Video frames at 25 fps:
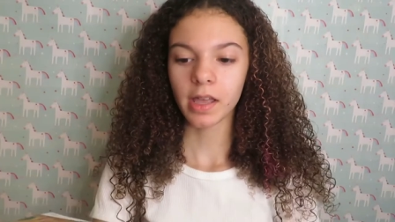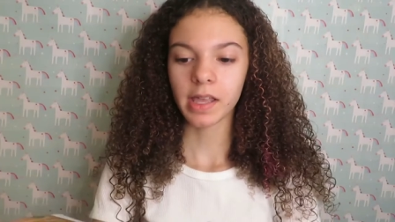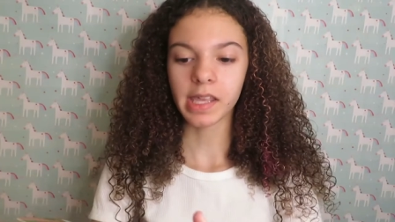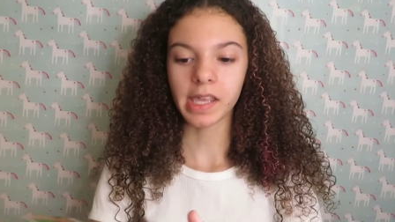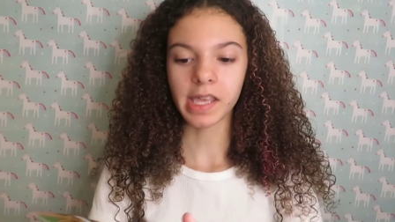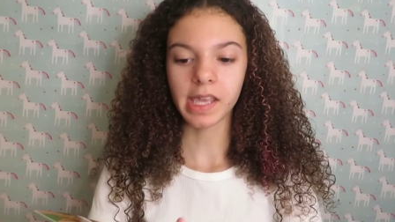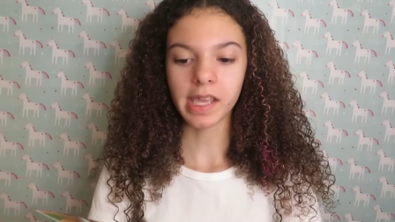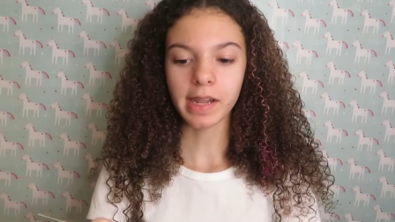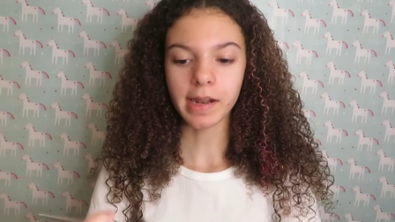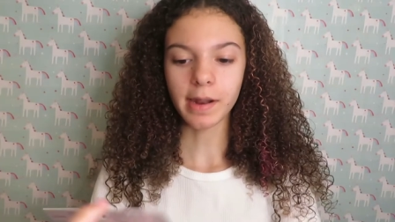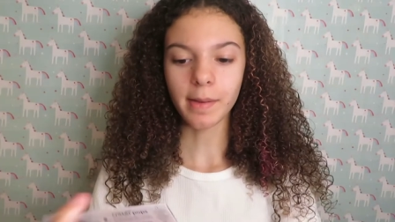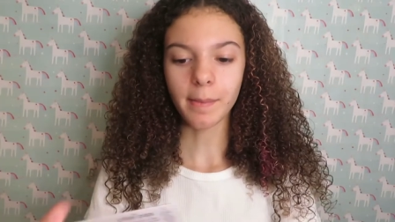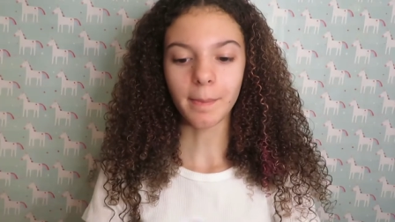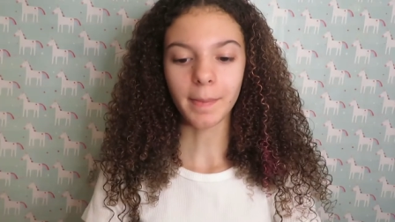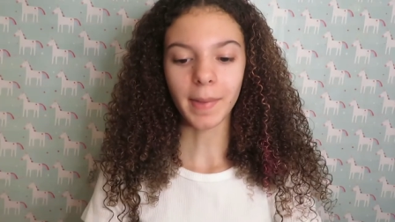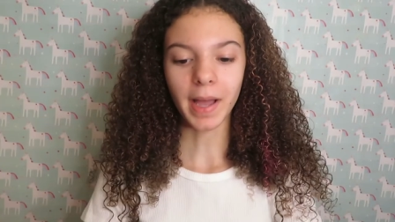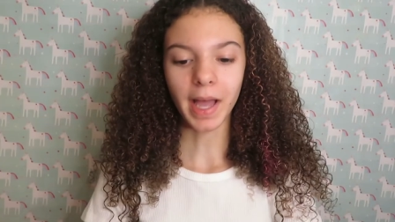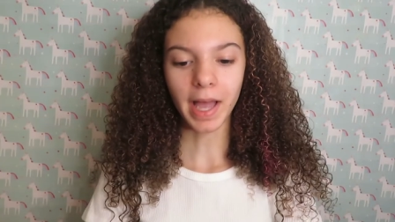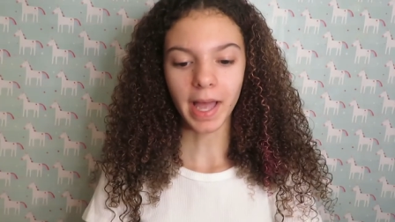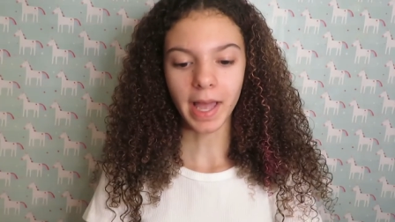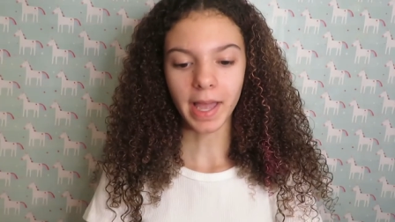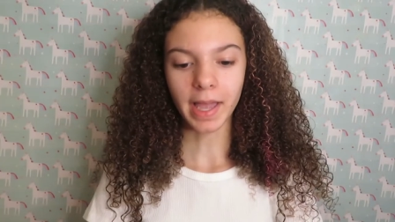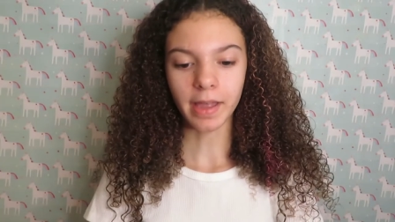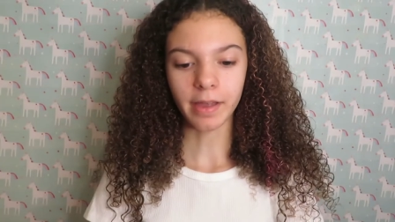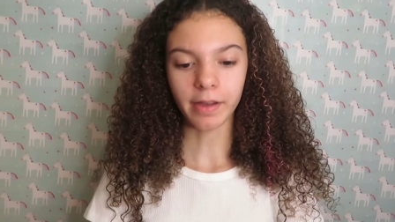in
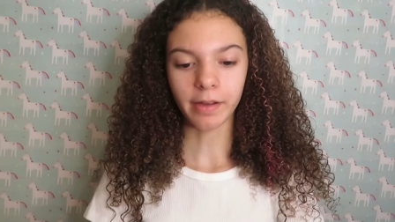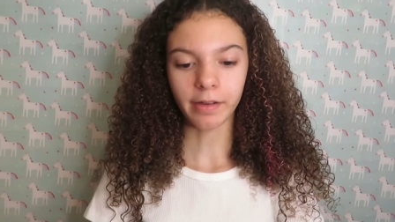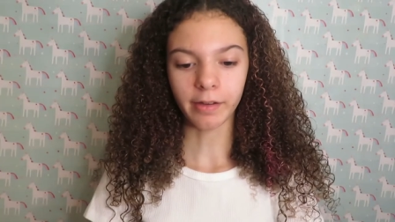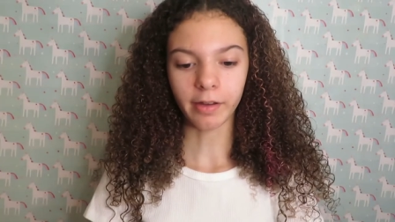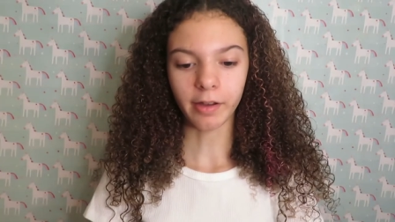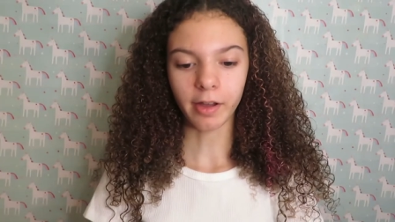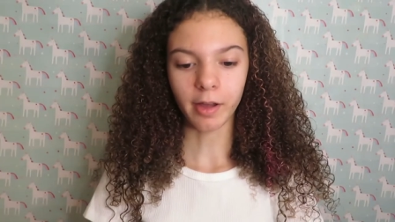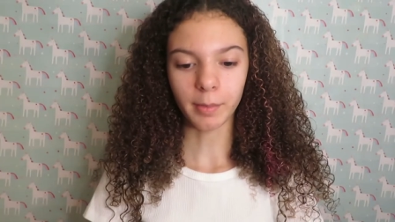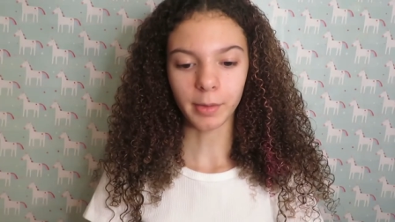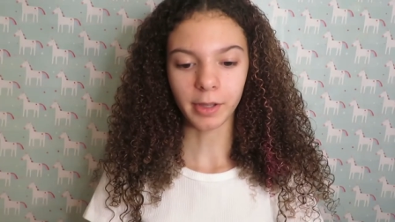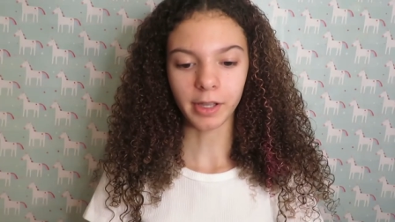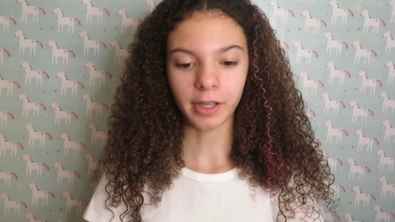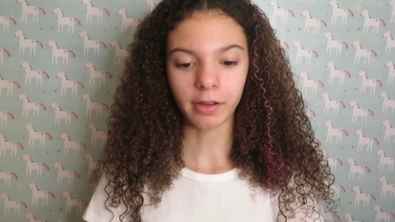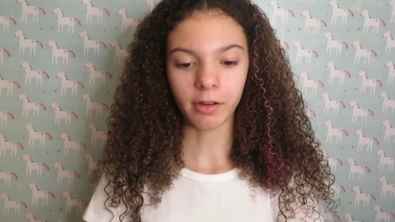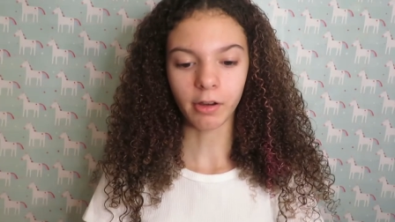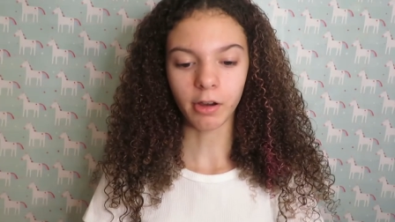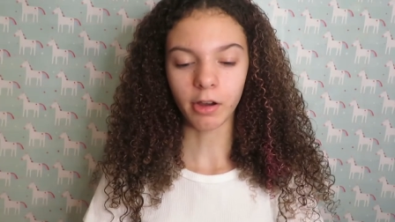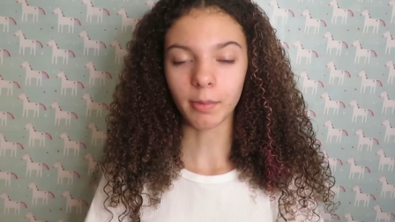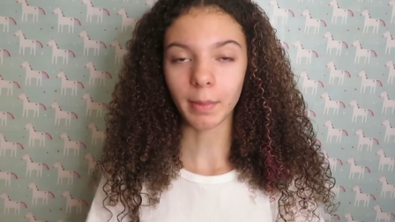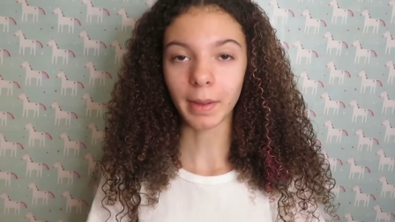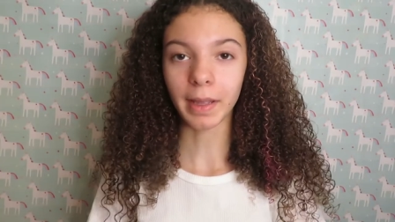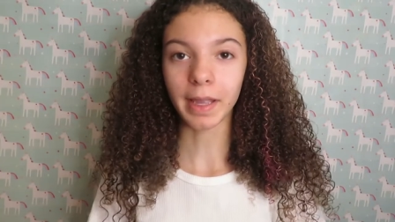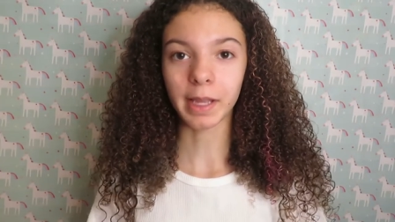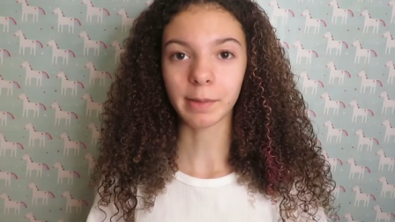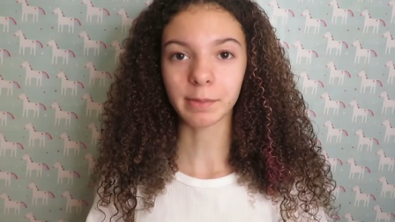my
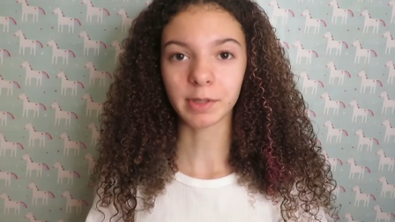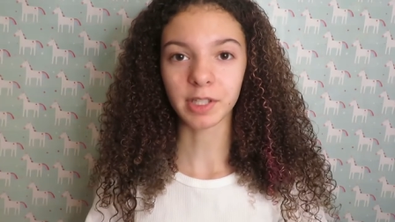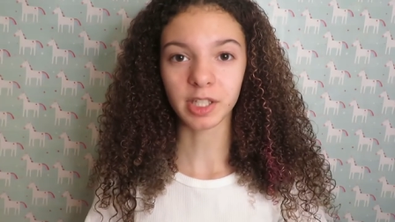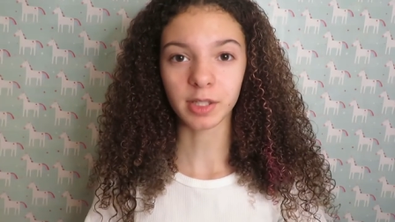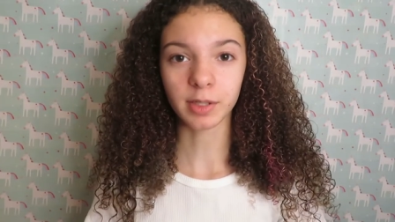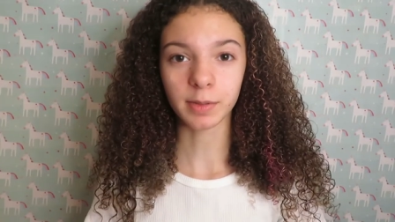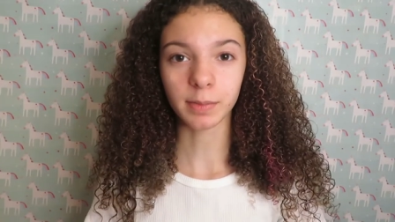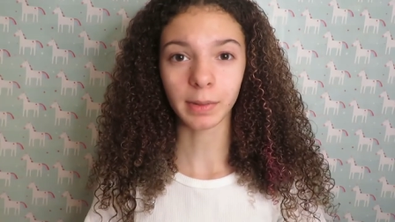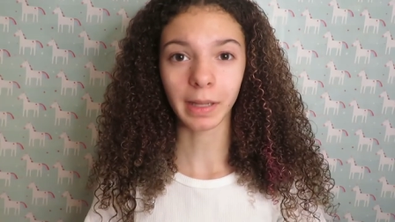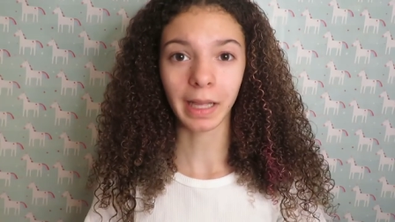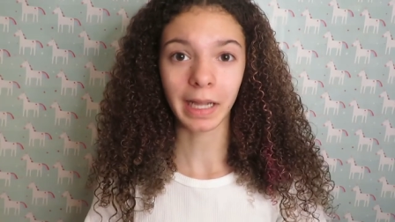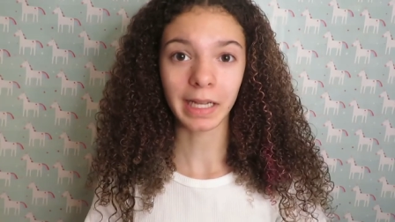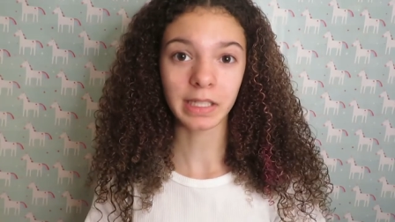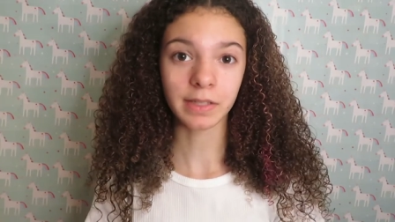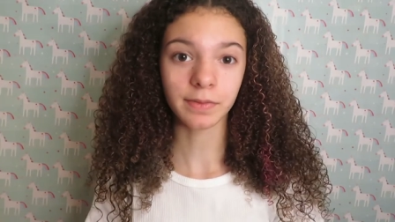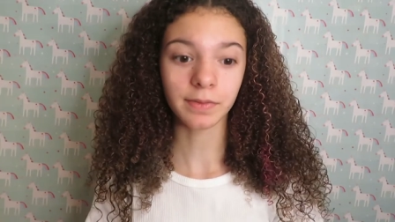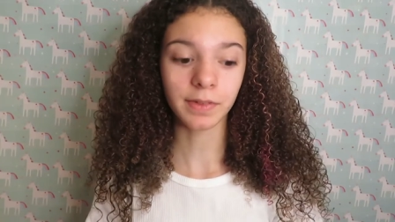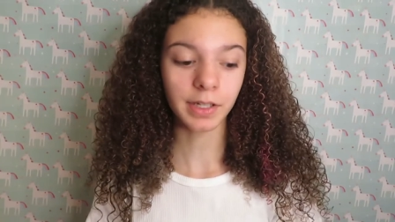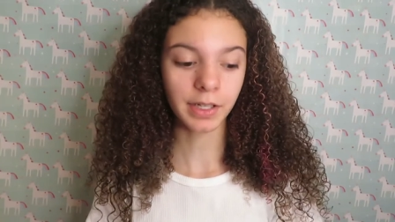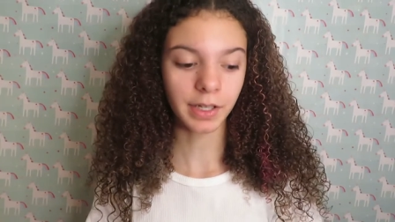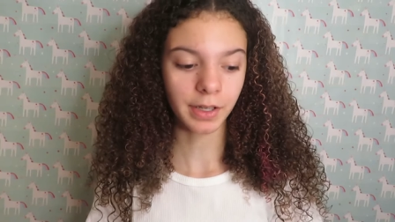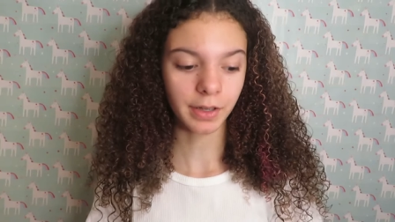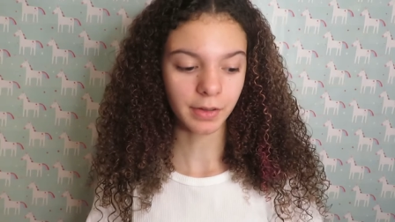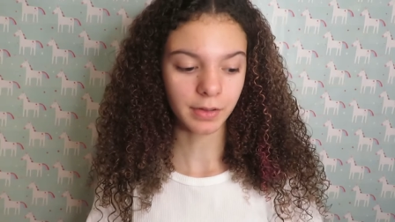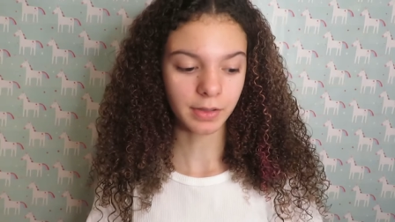all my hamster supplies
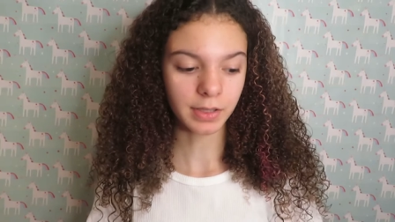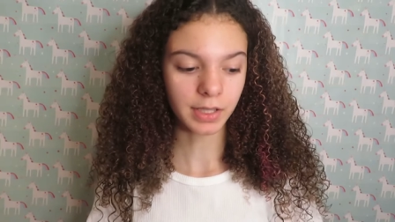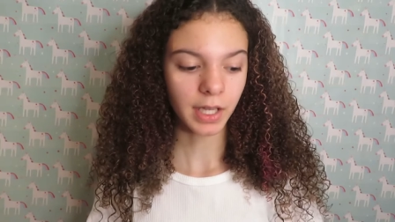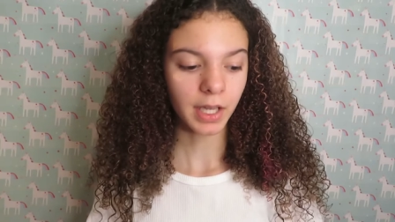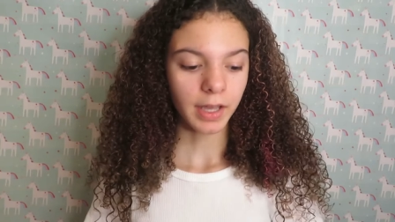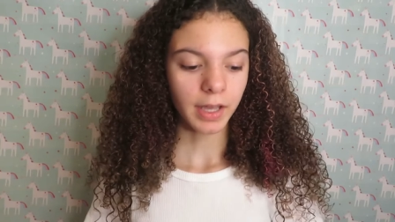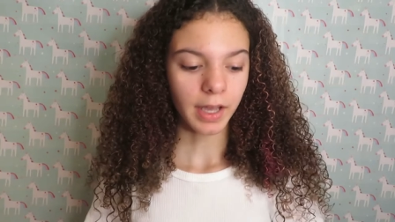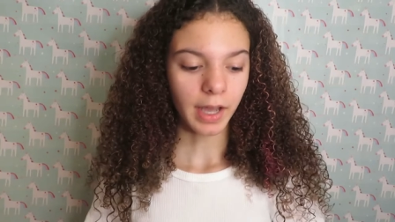videos,